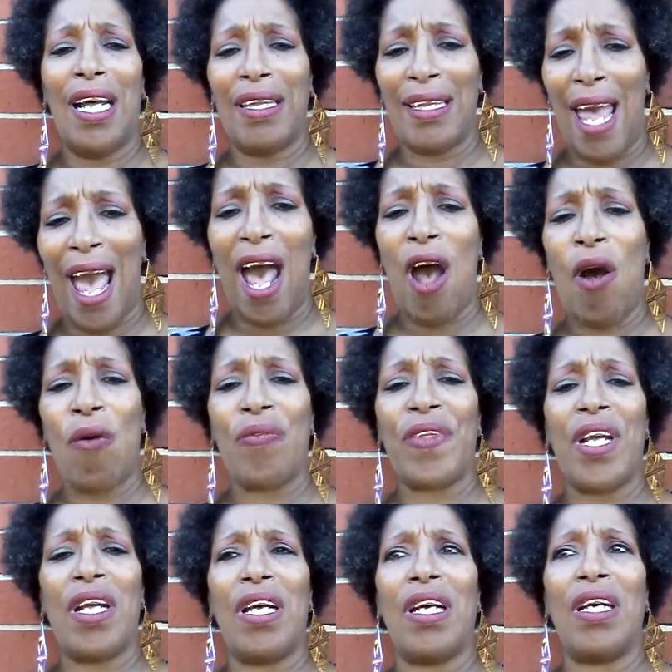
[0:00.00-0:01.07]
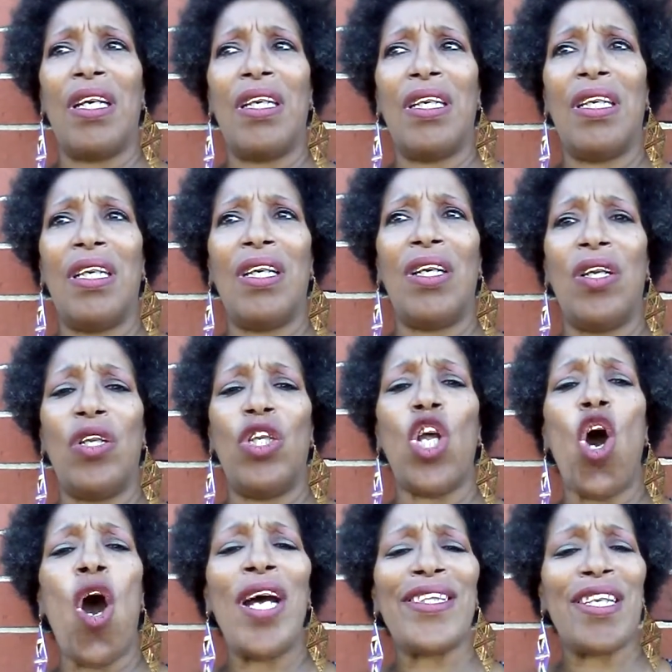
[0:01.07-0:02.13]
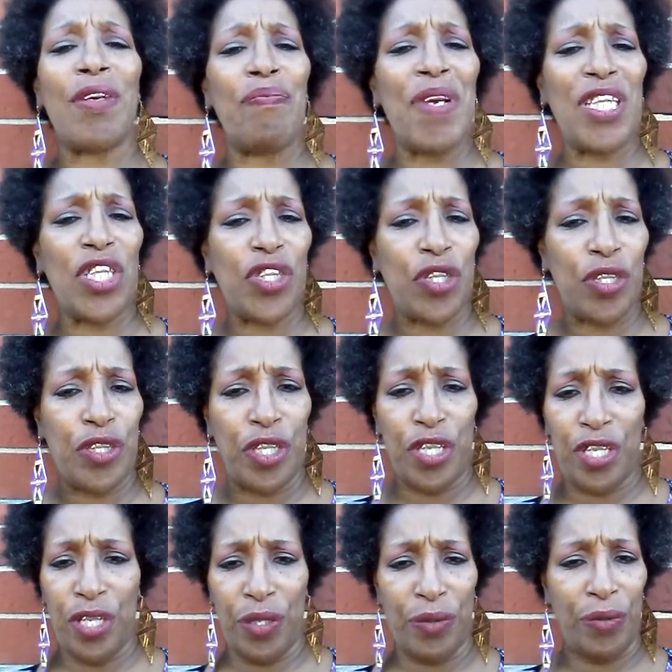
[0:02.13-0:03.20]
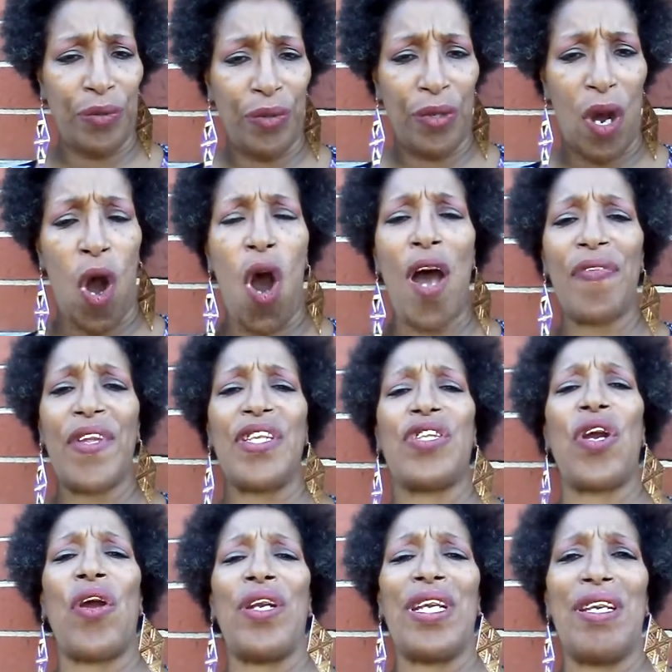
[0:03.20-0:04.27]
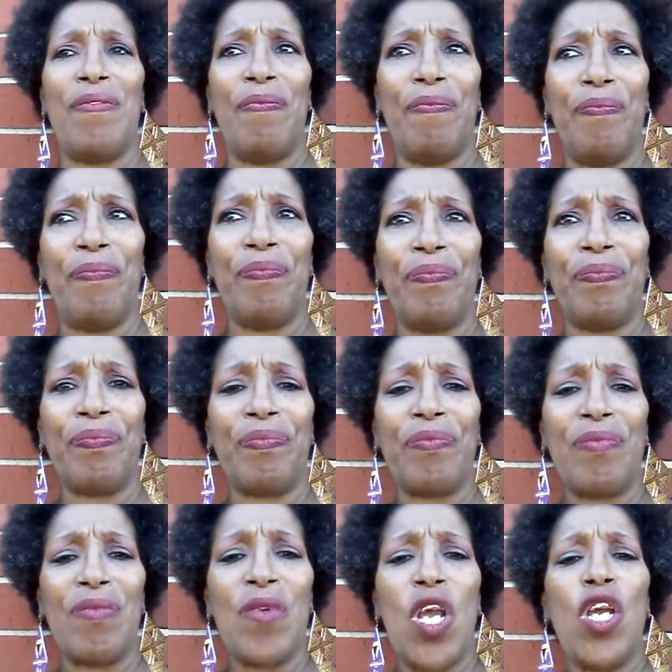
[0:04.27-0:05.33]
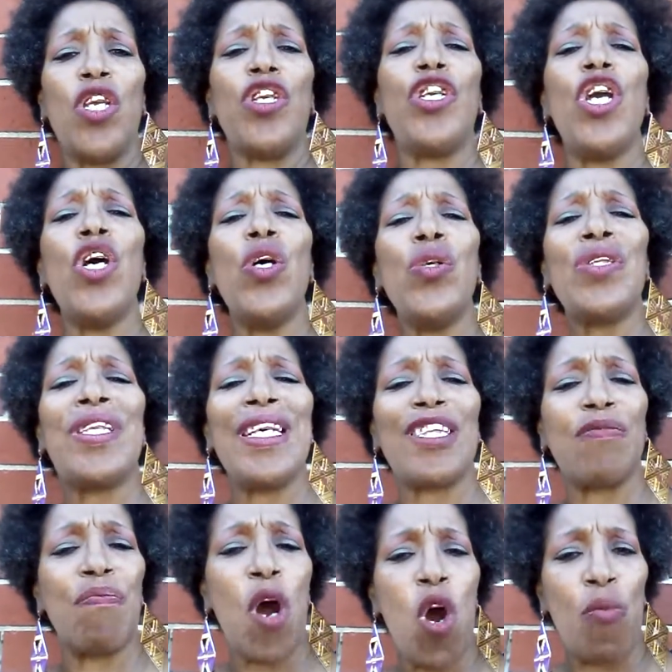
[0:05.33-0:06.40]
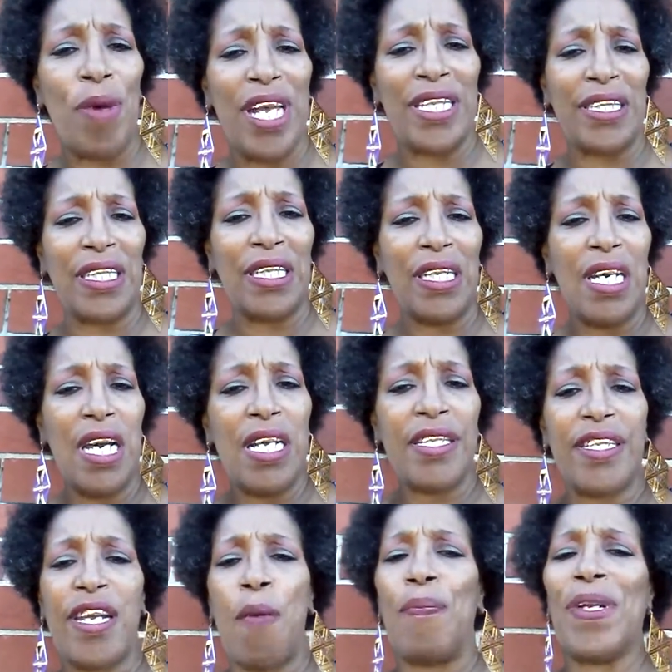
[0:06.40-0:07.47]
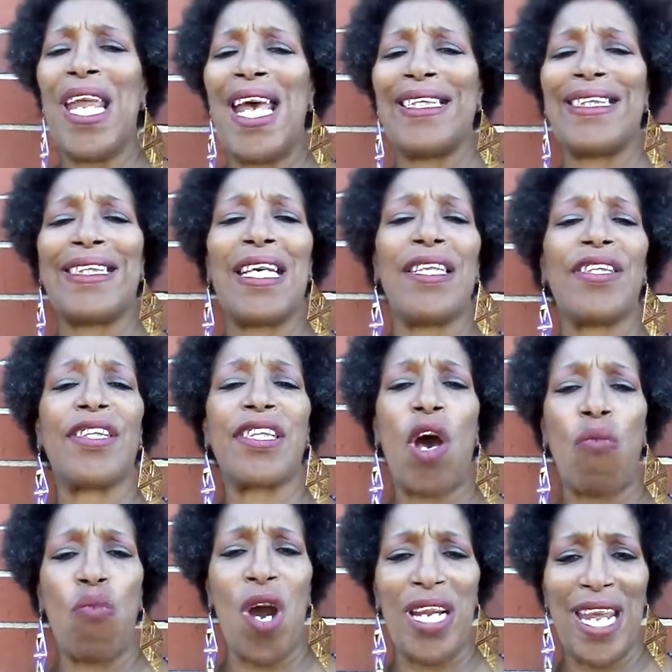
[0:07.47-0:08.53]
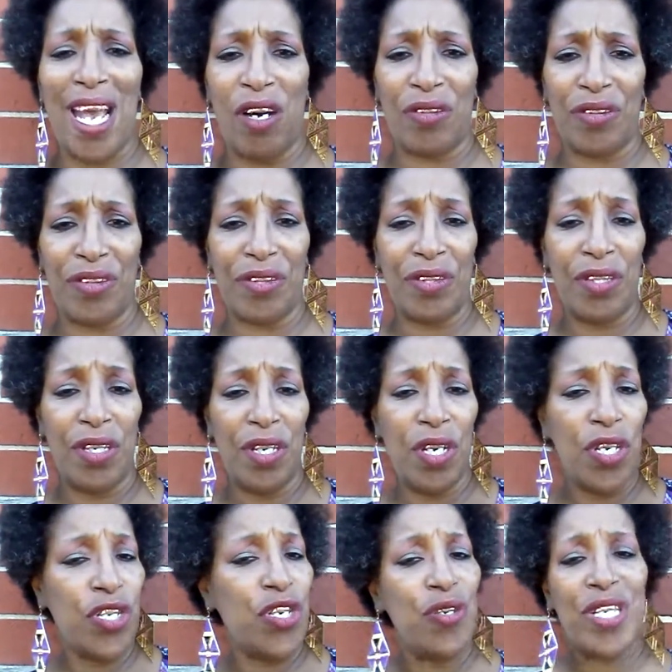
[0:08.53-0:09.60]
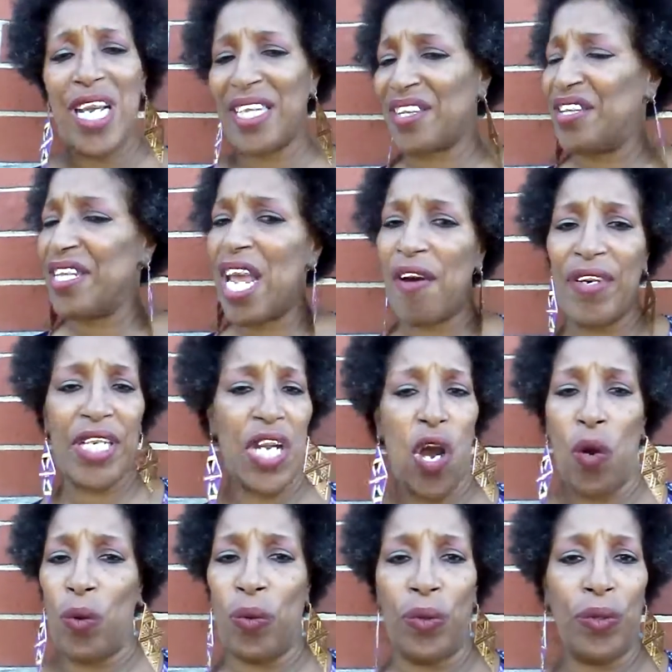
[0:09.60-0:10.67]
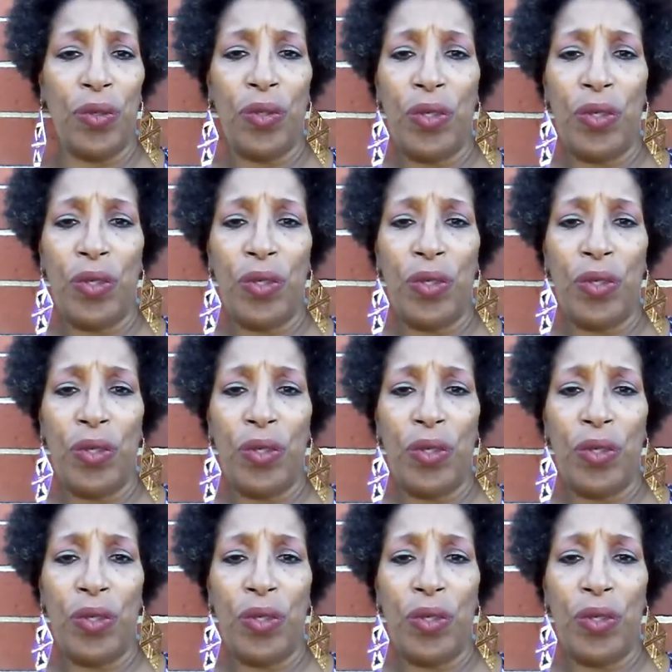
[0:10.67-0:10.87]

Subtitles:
Allow the Lord to minister to you on the journey. Use this moment to bless someone else. You just never know.